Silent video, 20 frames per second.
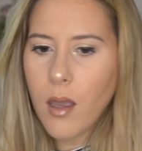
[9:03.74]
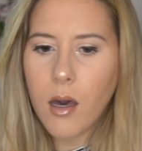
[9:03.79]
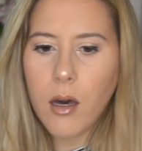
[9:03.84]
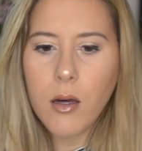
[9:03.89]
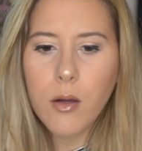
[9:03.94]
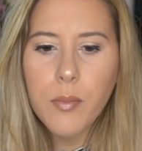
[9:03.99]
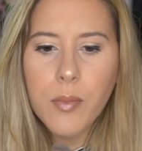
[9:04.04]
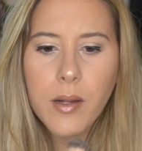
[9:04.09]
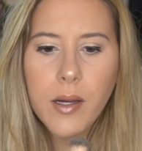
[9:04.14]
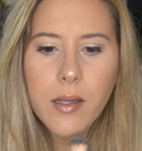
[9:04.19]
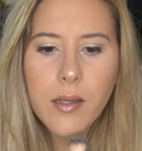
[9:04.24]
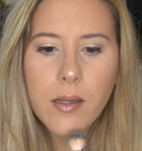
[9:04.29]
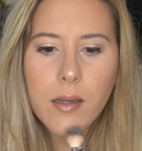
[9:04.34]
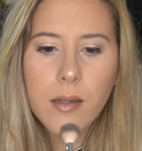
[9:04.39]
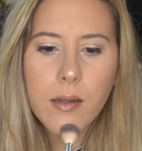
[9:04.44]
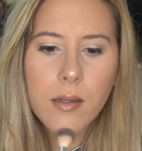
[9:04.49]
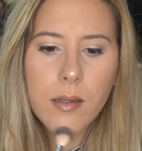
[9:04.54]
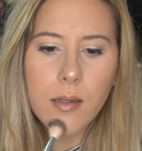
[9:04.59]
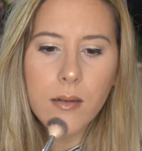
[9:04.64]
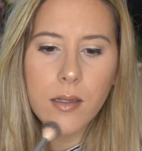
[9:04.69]
I'll apply like
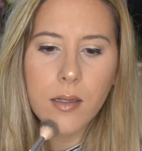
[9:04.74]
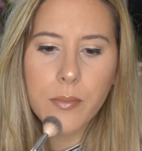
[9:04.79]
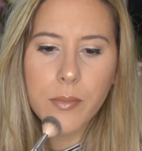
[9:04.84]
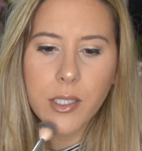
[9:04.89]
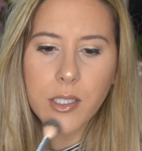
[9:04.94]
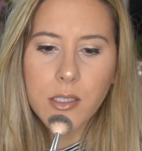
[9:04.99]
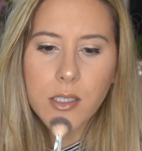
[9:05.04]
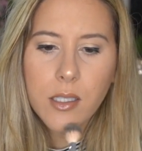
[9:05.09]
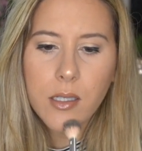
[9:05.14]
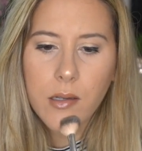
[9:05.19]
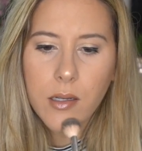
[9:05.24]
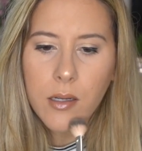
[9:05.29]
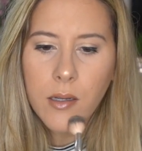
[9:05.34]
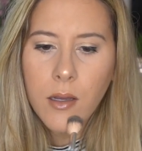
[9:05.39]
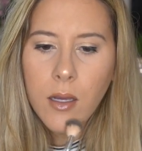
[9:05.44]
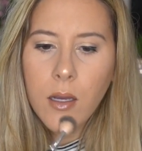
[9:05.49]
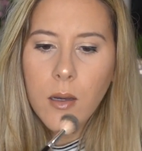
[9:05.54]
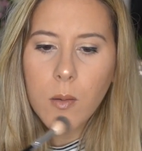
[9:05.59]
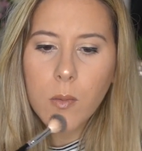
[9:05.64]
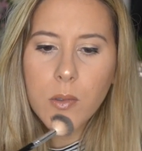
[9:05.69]
a little on my chin.
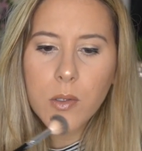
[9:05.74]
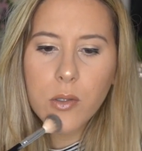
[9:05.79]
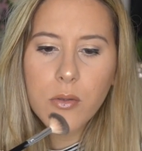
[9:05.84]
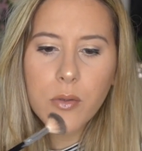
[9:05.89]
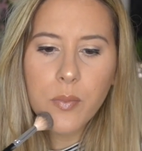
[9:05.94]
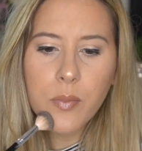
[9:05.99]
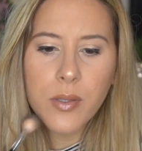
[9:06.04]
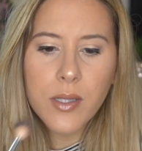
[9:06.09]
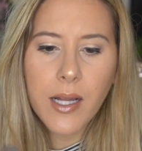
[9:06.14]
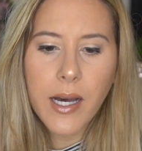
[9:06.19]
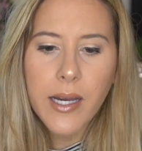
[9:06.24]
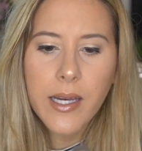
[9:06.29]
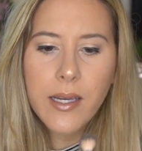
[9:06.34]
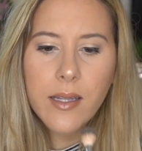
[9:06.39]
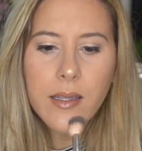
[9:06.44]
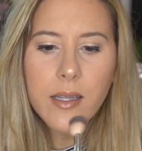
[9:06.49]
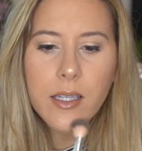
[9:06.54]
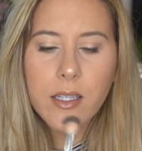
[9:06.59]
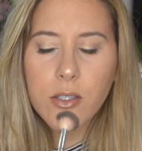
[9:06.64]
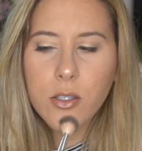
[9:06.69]
When you apply
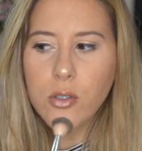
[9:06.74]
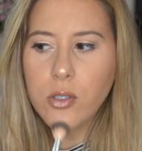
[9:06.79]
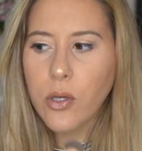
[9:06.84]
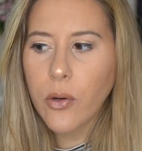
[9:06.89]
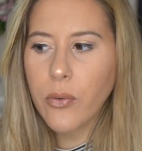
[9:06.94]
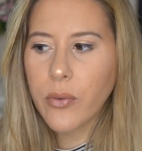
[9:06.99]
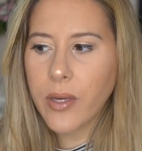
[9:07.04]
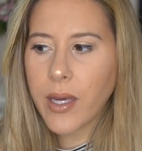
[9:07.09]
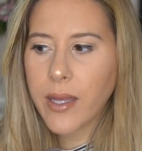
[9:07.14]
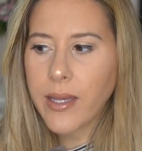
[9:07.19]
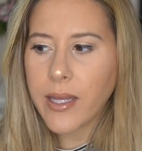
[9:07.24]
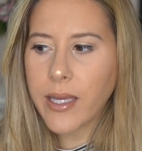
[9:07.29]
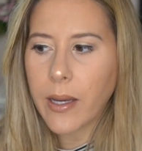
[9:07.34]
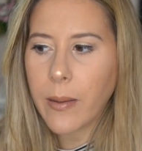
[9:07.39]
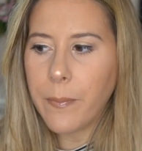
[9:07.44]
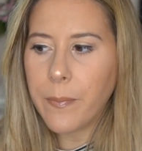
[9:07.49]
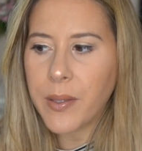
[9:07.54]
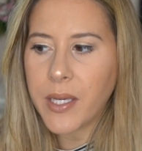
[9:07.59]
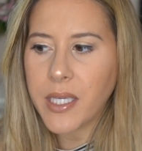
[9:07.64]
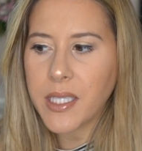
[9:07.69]
it, like, you don't get like
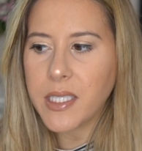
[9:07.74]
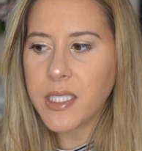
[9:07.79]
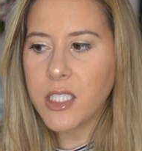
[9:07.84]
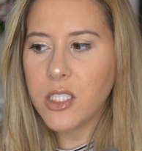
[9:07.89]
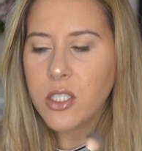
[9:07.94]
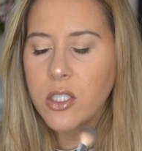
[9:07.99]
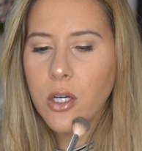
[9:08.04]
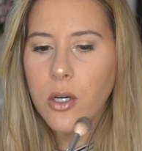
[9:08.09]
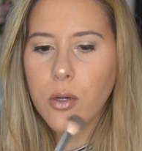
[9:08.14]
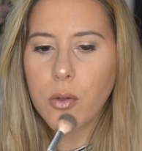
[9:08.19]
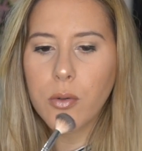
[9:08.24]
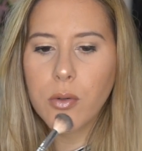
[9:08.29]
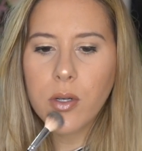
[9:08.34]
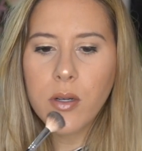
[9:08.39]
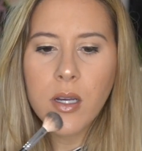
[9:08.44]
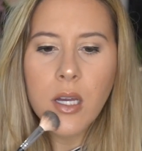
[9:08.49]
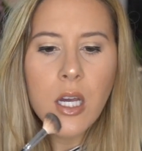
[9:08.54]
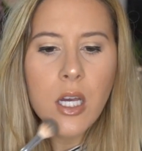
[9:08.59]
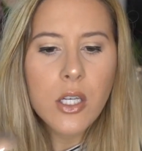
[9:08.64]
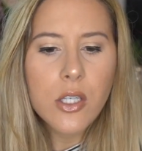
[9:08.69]
a pinky tone.
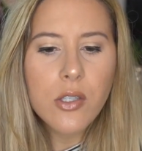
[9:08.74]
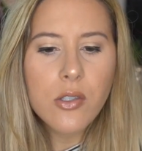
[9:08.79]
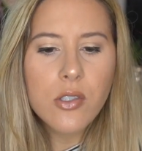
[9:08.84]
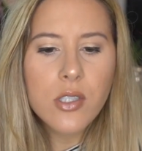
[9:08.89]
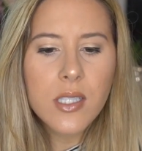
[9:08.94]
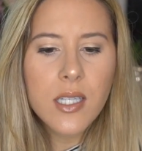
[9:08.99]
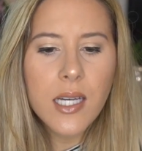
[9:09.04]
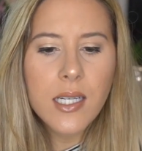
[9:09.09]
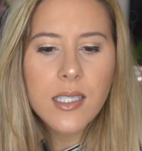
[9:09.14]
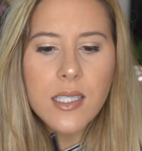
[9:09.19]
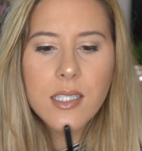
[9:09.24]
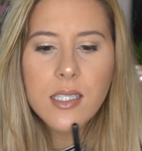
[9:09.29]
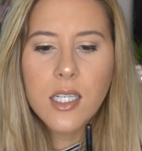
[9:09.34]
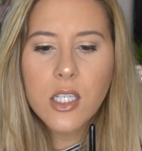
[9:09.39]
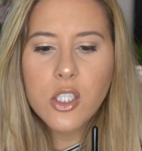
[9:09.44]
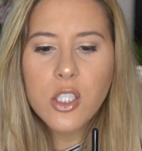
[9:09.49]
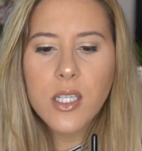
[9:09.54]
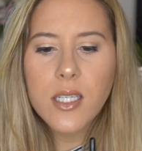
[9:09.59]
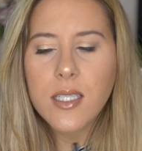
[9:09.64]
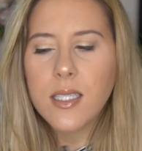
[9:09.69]
You just get
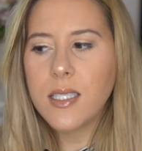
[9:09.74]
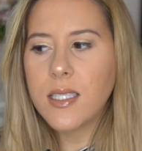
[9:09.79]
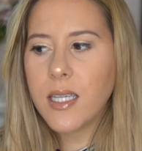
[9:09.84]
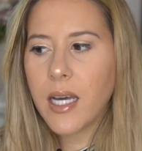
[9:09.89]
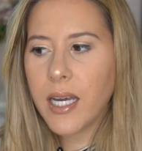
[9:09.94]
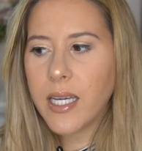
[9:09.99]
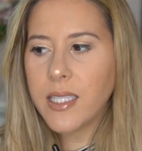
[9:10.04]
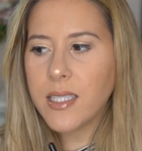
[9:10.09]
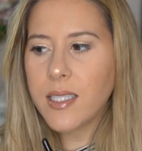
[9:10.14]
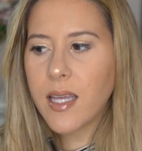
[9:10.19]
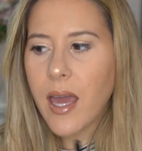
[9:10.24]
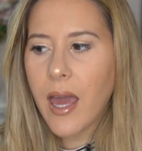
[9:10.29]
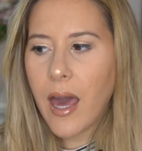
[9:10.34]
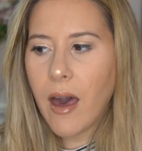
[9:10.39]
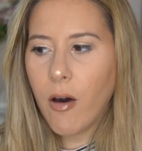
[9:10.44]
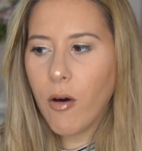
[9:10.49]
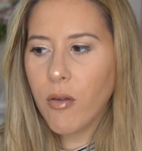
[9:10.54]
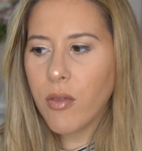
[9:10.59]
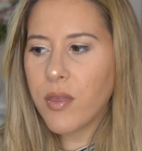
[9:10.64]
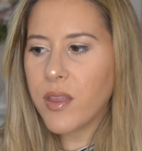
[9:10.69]
such a nice,
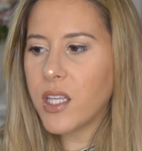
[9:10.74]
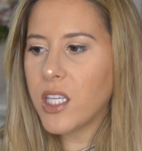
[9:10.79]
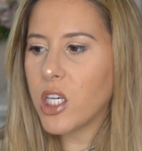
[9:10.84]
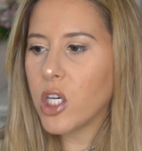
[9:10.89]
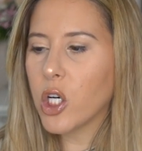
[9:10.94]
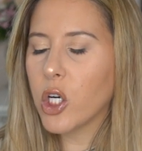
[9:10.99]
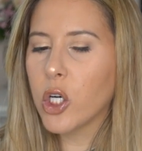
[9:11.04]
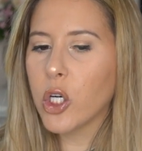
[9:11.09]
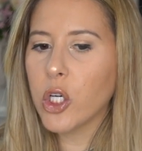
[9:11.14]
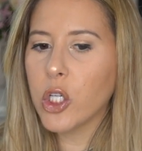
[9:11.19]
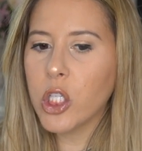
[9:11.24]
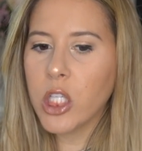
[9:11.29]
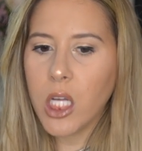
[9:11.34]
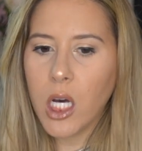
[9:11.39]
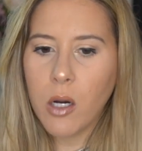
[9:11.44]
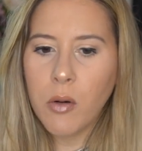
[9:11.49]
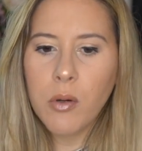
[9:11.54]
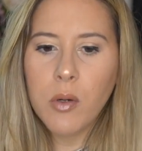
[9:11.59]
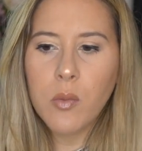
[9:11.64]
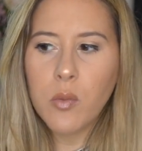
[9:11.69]
healthy
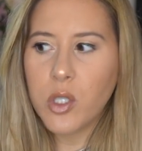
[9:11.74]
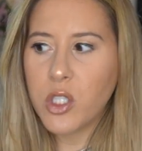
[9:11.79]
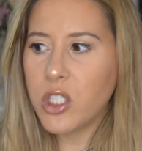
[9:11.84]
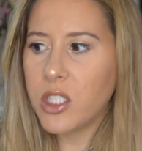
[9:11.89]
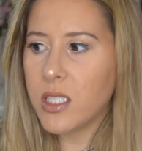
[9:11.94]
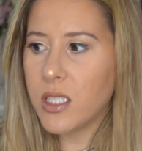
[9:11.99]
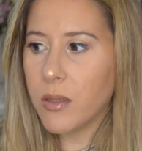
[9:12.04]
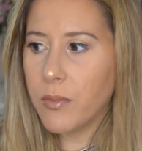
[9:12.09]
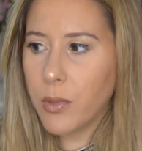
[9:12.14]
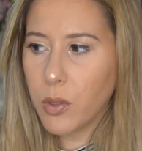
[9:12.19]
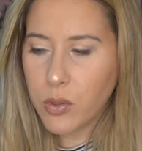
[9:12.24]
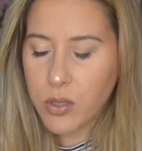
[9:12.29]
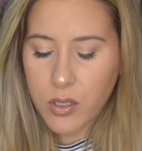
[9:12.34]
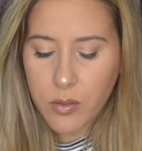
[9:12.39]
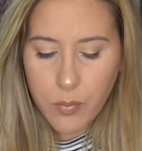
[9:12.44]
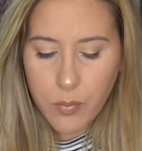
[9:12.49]
glow, which is the most